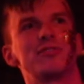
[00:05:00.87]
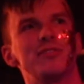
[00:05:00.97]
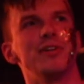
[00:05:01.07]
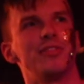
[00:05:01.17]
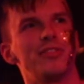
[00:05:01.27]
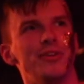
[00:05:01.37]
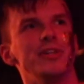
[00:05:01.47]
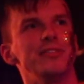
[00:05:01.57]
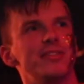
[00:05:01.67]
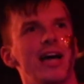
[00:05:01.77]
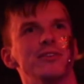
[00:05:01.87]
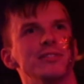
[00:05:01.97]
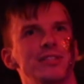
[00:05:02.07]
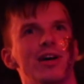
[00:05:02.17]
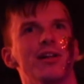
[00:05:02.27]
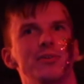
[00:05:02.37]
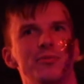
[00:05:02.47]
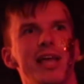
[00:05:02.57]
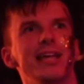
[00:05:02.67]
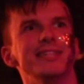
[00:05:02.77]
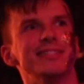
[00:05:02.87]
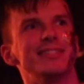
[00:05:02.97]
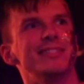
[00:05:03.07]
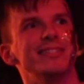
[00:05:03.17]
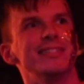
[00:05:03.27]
for a $30,000 raise.